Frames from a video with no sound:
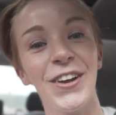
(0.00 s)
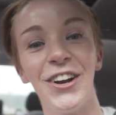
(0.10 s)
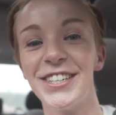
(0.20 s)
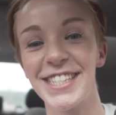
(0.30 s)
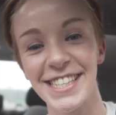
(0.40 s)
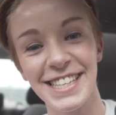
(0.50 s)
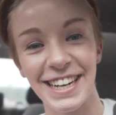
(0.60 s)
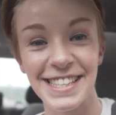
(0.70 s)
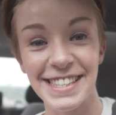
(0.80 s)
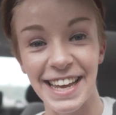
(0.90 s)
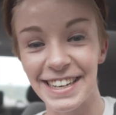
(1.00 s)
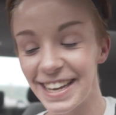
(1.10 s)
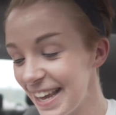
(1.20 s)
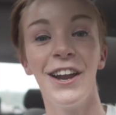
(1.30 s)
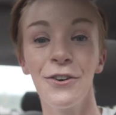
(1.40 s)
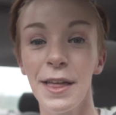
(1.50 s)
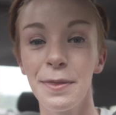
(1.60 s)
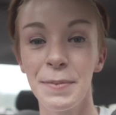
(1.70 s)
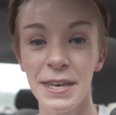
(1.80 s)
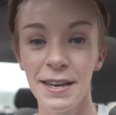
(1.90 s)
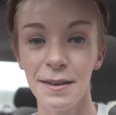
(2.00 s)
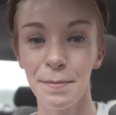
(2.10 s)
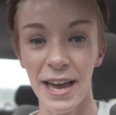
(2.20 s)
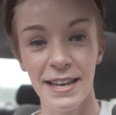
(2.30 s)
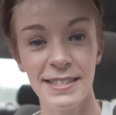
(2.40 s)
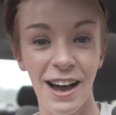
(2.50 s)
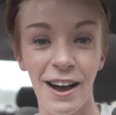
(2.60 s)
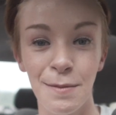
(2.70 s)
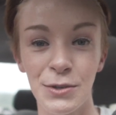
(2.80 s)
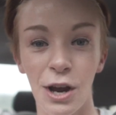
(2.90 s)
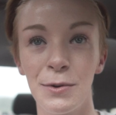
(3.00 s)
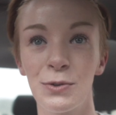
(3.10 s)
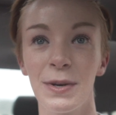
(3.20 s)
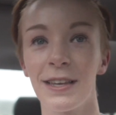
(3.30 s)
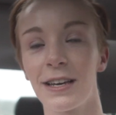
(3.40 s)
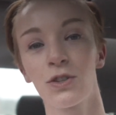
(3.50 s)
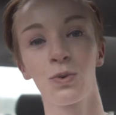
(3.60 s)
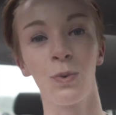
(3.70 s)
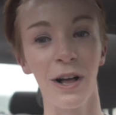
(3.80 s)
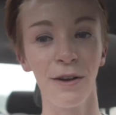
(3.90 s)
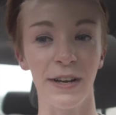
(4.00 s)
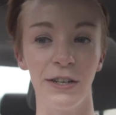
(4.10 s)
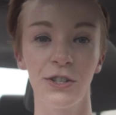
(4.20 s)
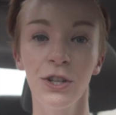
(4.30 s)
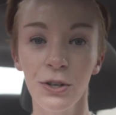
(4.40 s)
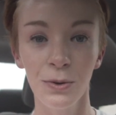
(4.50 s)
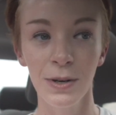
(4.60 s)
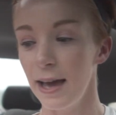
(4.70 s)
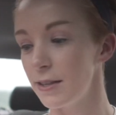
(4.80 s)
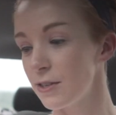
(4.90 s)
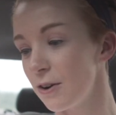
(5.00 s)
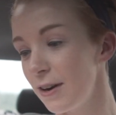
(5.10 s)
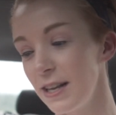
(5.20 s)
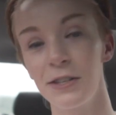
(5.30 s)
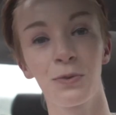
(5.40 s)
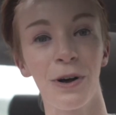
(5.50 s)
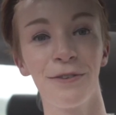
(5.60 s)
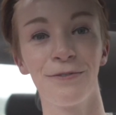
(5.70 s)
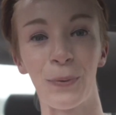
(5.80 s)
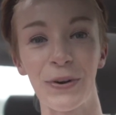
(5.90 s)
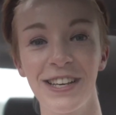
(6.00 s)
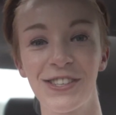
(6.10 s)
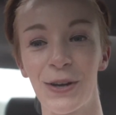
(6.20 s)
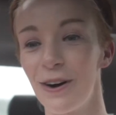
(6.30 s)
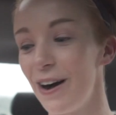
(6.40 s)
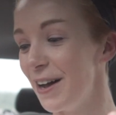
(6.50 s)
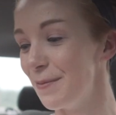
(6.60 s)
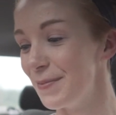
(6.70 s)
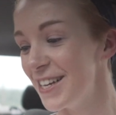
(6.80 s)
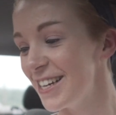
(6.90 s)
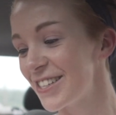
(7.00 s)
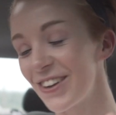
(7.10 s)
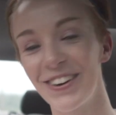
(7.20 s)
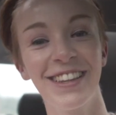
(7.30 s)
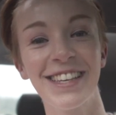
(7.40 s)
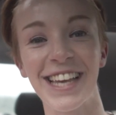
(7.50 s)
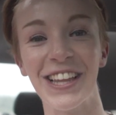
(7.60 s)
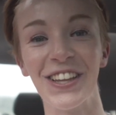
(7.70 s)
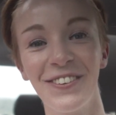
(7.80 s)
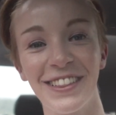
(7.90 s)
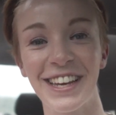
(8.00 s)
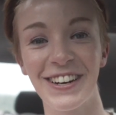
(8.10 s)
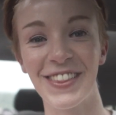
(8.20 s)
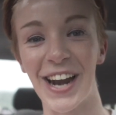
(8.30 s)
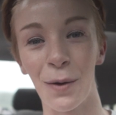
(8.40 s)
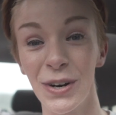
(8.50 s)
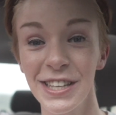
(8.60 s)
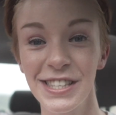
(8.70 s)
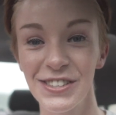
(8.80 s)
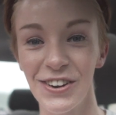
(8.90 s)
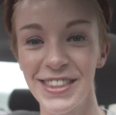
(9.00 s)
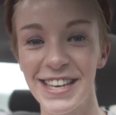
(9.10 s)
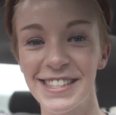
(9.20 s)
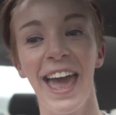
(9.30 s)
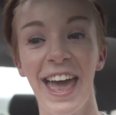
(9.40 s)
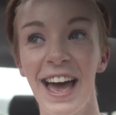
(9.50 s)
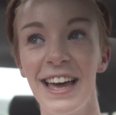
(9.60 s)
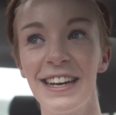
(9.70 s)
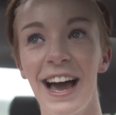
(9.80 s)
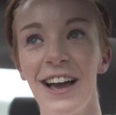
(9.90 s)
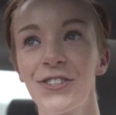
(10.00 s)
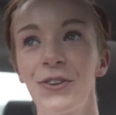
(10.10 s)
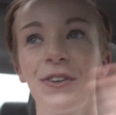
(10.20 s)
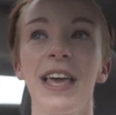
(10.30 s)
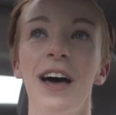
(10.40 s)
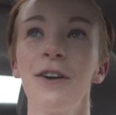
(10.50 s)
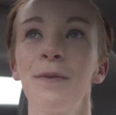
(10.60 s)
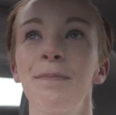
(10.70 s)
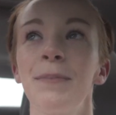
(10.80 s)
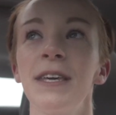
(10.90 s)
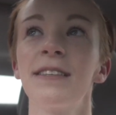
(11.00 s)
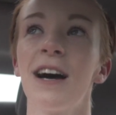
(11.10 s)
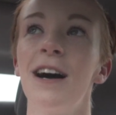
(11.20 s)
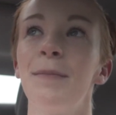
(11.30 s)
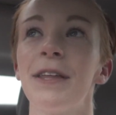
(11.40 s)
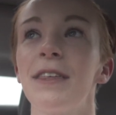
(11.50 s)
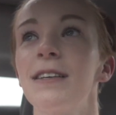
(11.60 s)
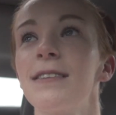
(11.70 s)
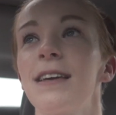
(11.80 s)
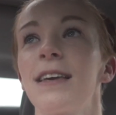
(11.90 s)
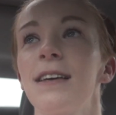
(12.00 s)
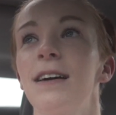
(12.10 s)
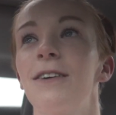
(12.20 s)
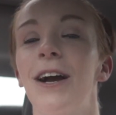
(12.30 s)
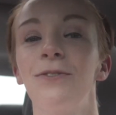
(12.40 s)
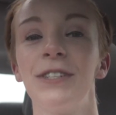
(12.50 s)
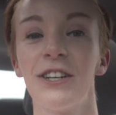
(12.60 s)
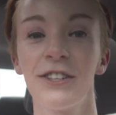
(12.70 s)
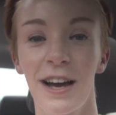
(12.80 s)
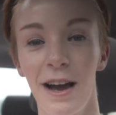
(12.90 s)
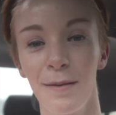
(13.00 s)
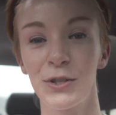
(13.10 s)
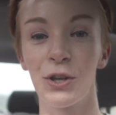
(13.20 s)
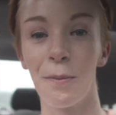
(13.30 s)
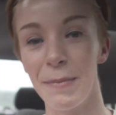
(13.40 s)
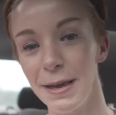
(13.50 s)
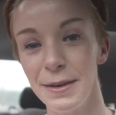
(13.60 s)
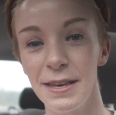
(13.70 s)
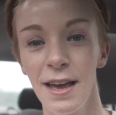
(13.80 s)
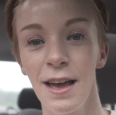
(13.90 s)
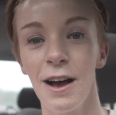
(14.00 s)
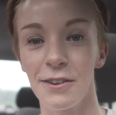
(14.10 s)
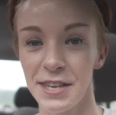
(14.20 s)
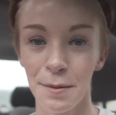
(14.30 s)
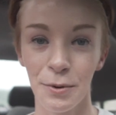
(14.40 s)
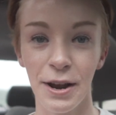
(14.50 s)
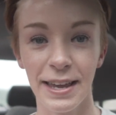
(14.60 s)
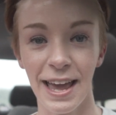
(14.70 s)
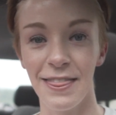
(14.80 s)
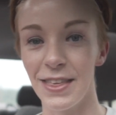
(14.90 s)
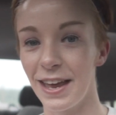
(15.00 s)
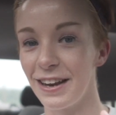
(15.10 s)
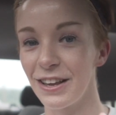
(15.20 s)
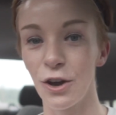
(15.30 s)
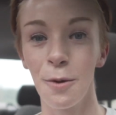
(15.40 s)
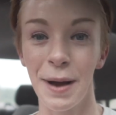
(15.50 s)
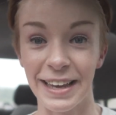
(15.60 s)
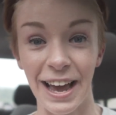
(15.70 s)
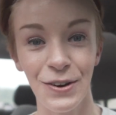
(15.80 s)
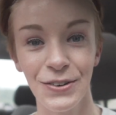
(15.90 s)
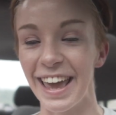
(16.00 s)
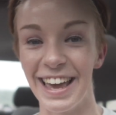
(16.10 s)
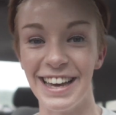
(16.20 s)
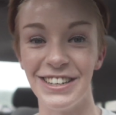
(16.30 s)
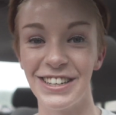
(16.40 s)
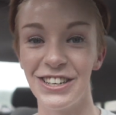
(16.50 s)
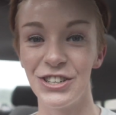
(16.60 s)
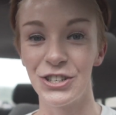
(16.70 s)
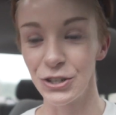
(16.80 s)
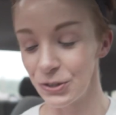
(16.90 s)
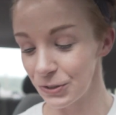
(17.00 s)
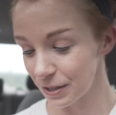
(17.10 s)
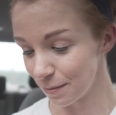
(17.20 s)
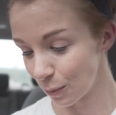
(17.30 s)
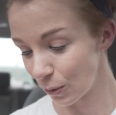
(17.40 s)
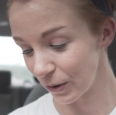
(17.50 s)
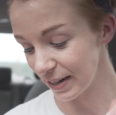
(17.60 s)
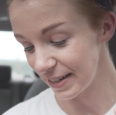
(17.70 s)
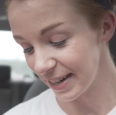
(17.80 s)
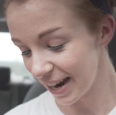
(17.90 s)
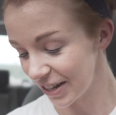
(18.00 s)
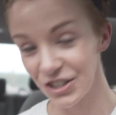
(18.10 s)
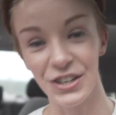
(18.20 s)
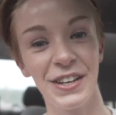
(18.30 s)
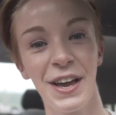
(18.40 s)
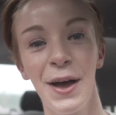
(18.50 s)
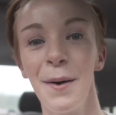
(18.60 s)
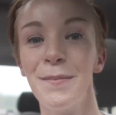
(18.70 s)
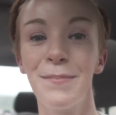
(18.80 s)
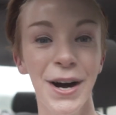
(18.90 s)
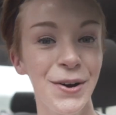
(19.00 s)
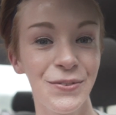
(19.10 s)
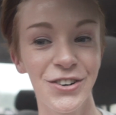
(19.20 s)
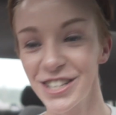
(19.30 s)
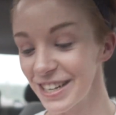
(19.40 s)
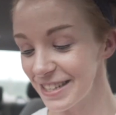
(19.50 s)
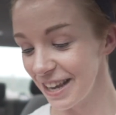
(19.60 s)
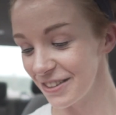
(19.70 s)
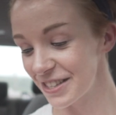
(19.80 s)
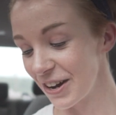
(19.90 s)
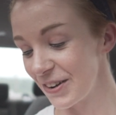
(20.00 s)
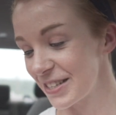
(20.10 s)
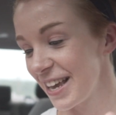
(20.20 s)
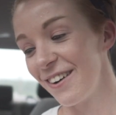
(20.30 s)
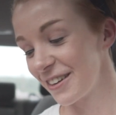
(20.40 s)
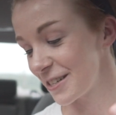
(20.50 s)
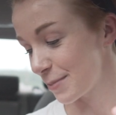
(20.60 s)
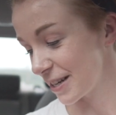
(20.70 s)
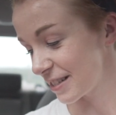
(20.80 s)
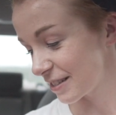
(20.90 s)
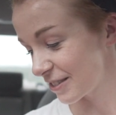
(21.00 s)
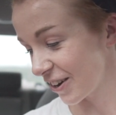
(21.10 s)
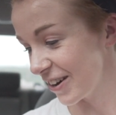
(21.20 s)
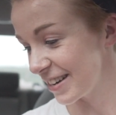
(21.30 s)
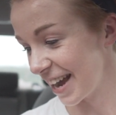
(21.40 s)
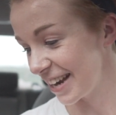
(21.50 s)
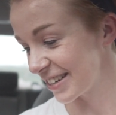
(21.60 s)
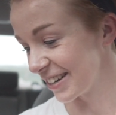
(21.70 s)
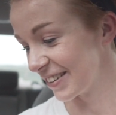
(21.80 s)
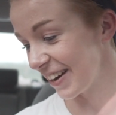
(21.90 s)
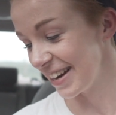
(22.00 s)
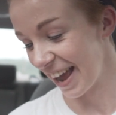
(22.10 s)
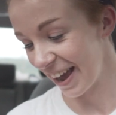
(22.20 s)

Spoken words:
we are just gonna send it. I know that the peak pay times are between like 12 and 2, and it's already 12:40, so I'm starting this a little bit later than I wanted to start this. And I also know the other peak time I think is like around dinner time, so maybe I'll take a break and then go back out and do some more dashing. But we're just gonna see how this goes. I'm gonna press start dashing right